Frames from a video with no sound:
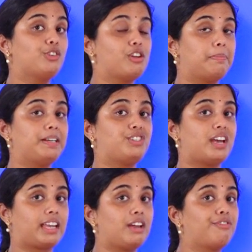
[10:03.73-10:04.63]
you will be
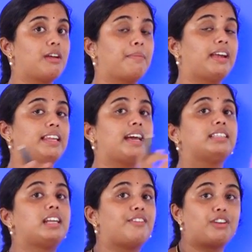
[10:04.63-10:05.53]
checking from any
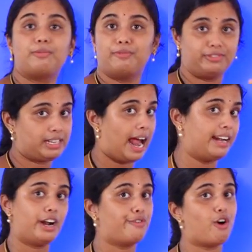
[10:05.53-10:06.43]
other, our
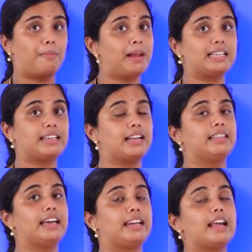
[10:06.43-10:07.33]
standard formulas are
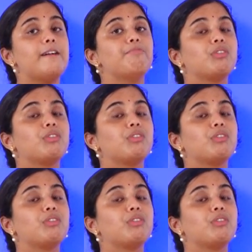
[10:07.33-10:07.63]
there, na?